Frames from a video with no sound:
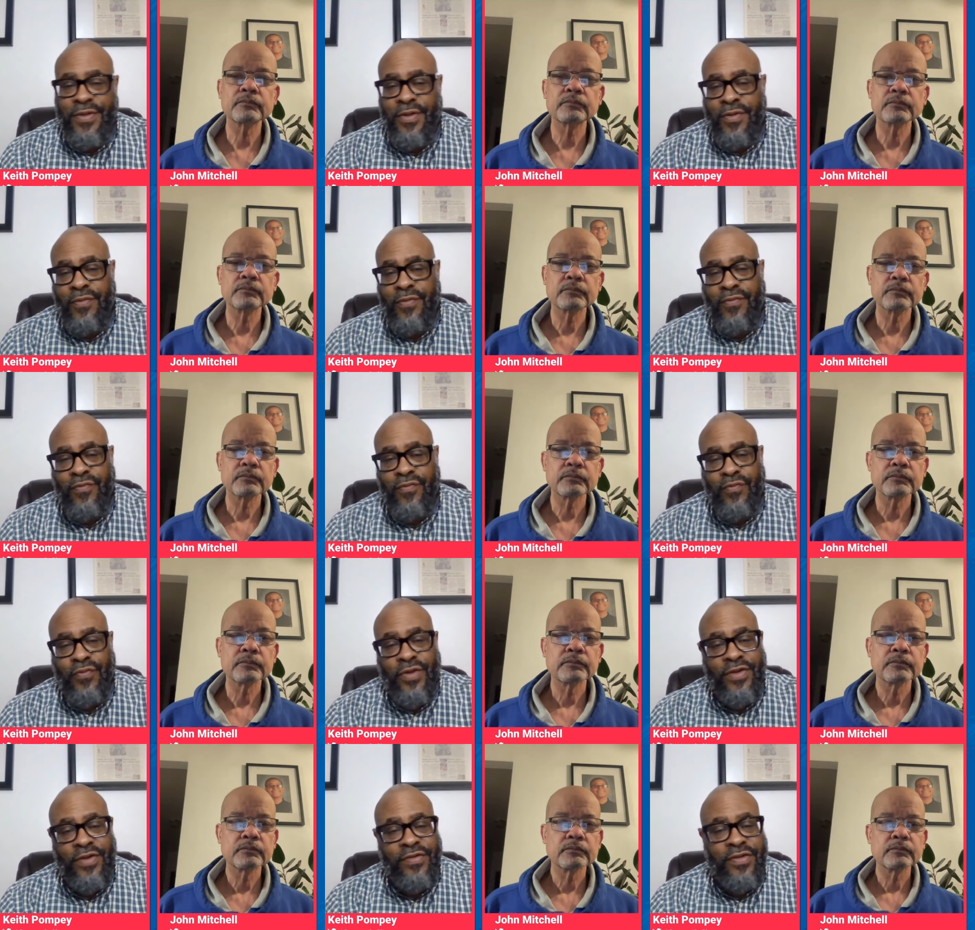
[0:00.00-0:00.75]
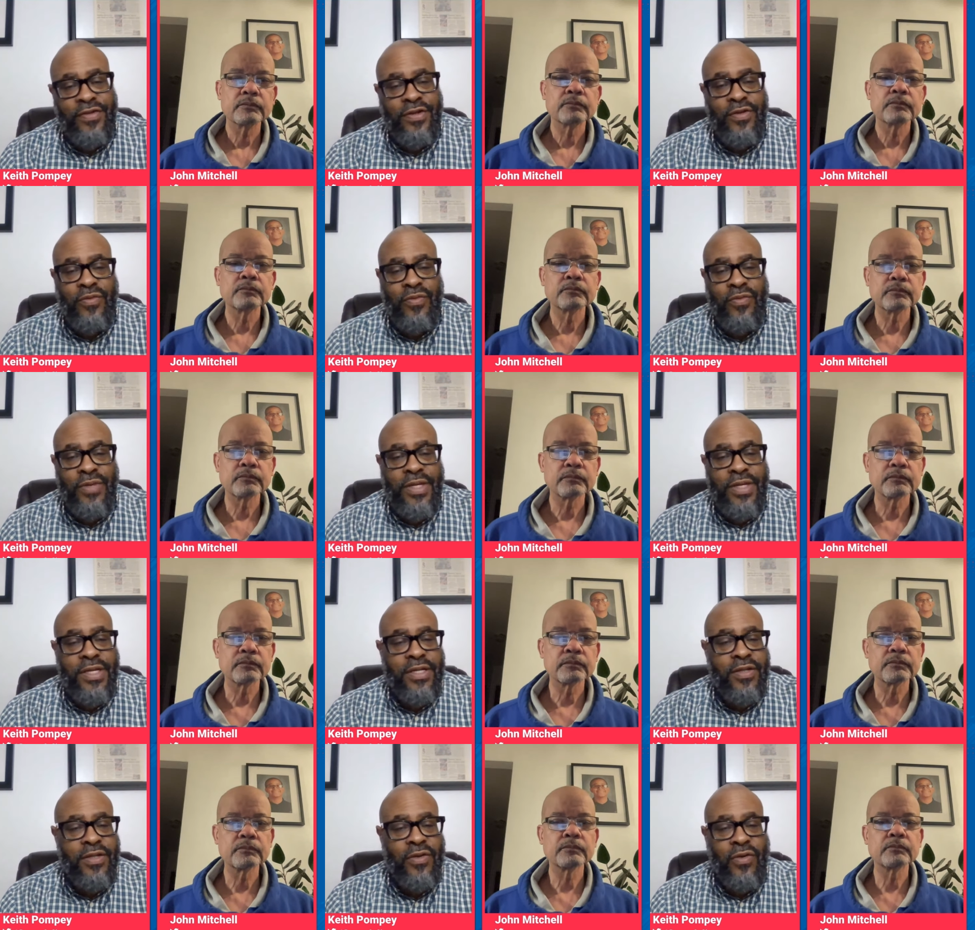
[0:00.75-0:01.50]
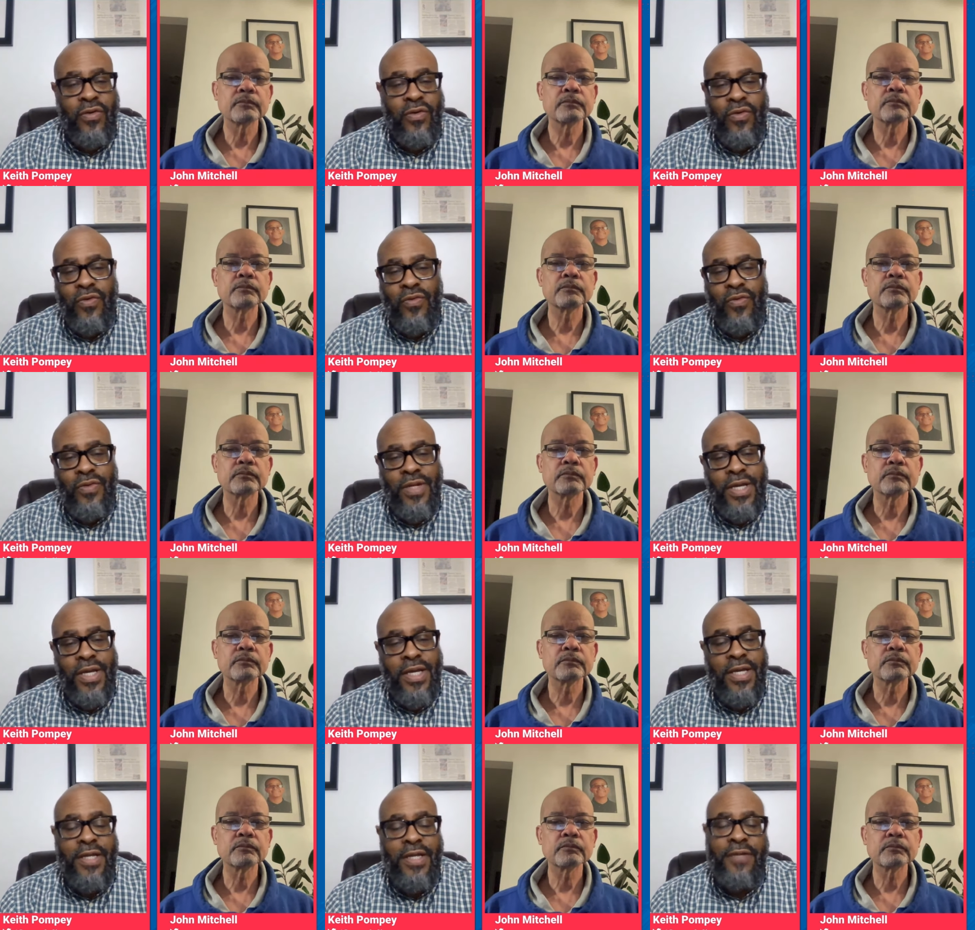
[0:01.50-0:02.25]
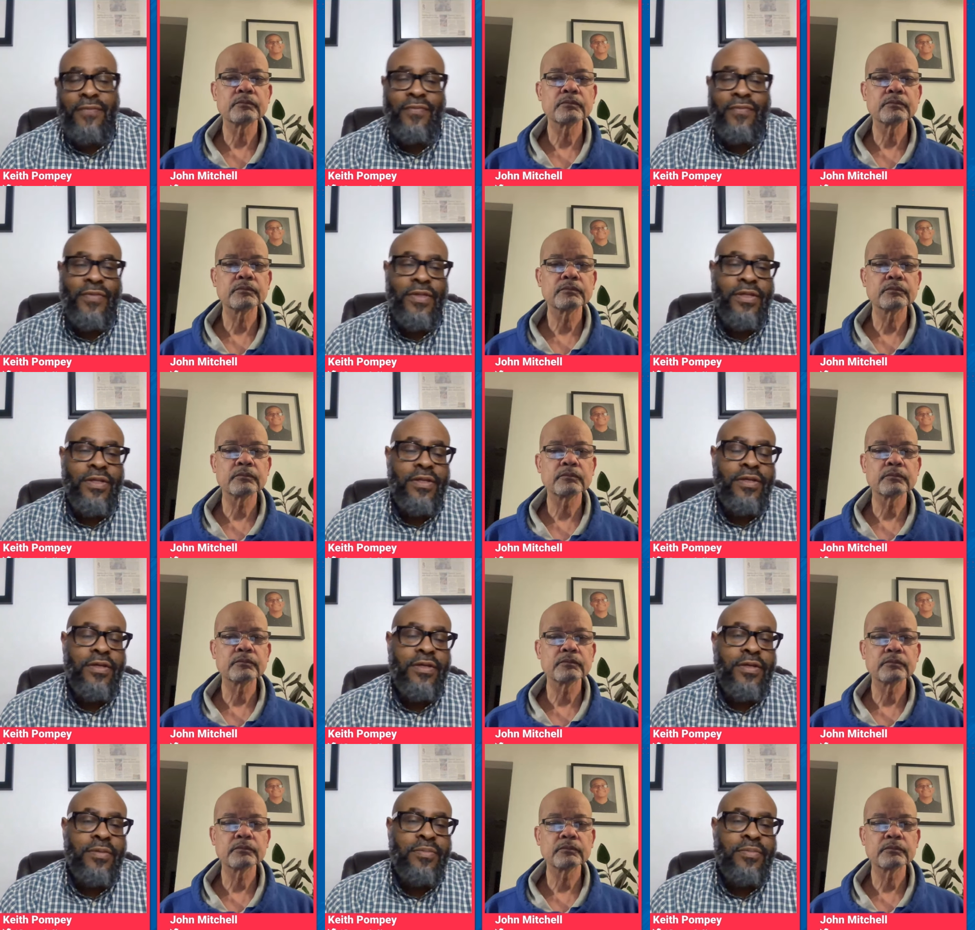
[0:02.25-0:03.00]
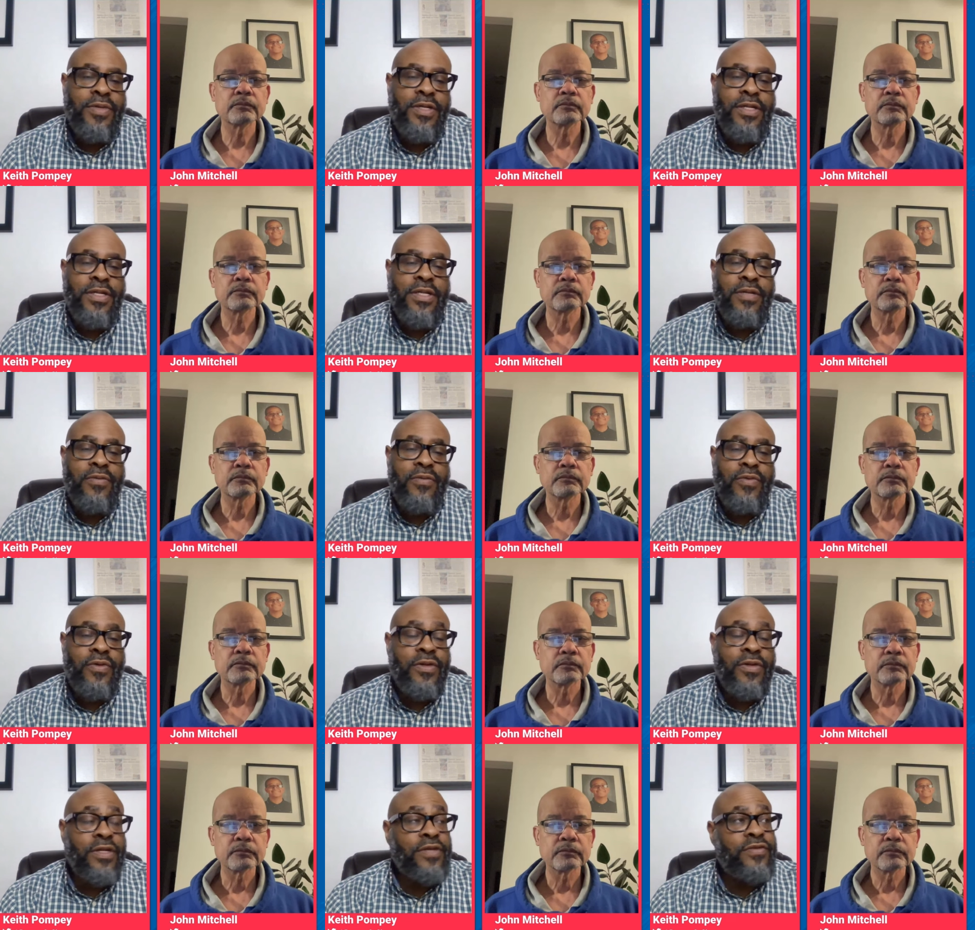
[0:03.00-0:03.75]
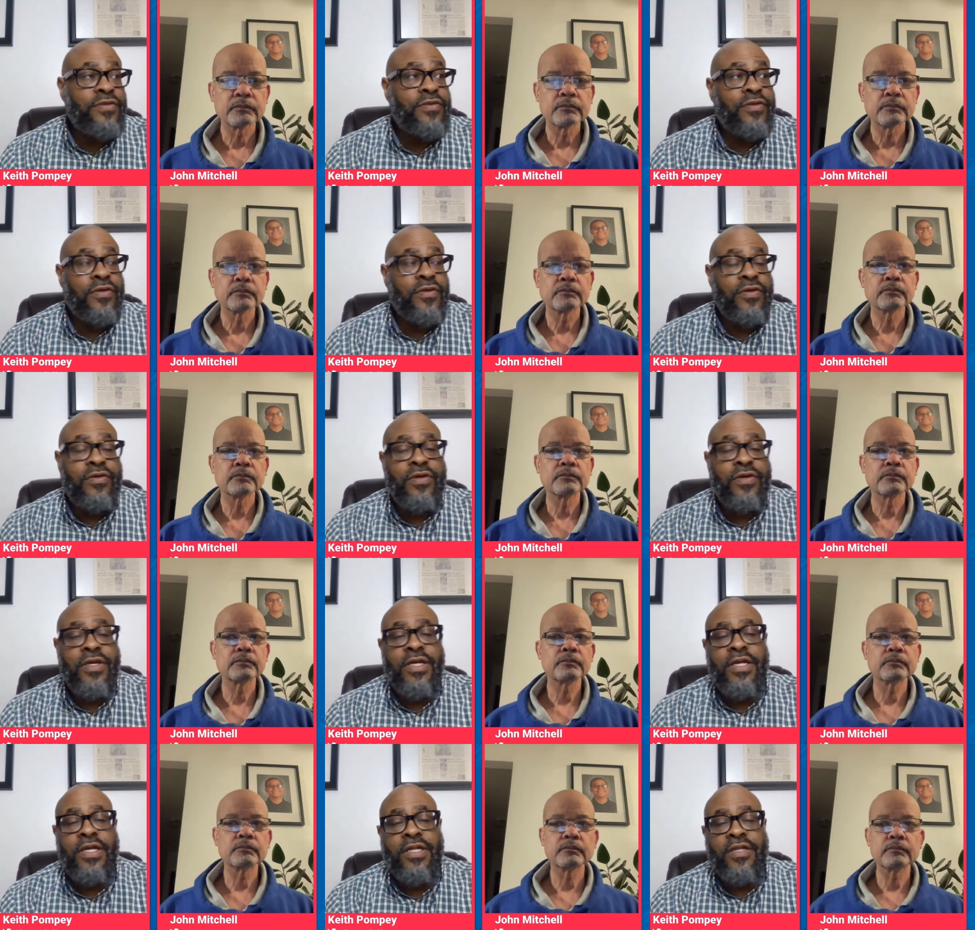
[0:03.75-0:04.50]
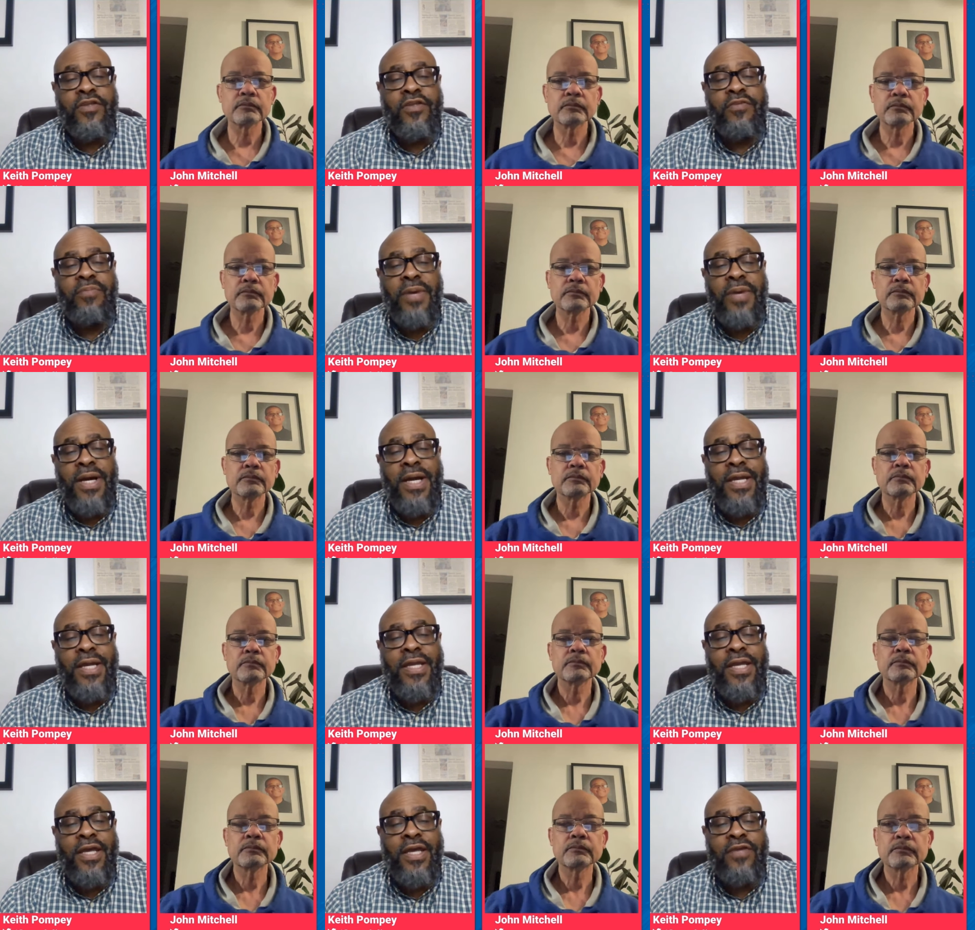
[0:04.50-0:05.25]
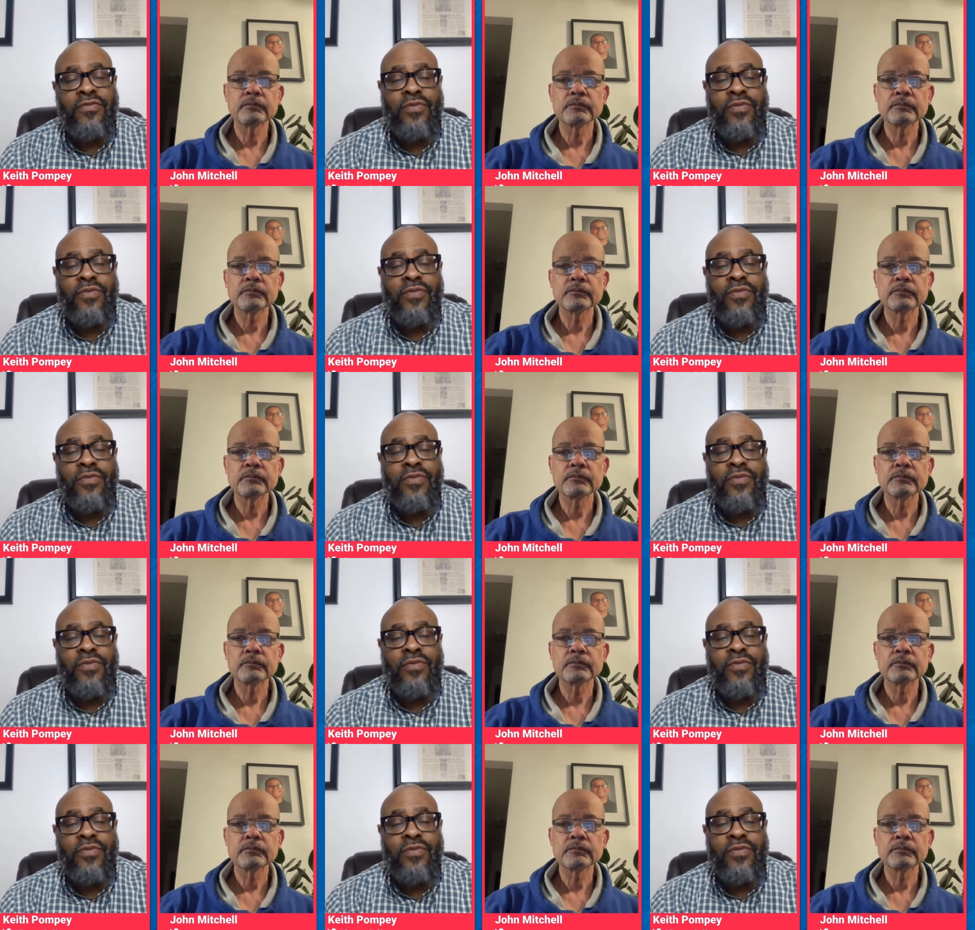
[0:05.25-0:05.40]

Speaker 1: rest of the week, the whole nine. But we want to let you know you can get this podcast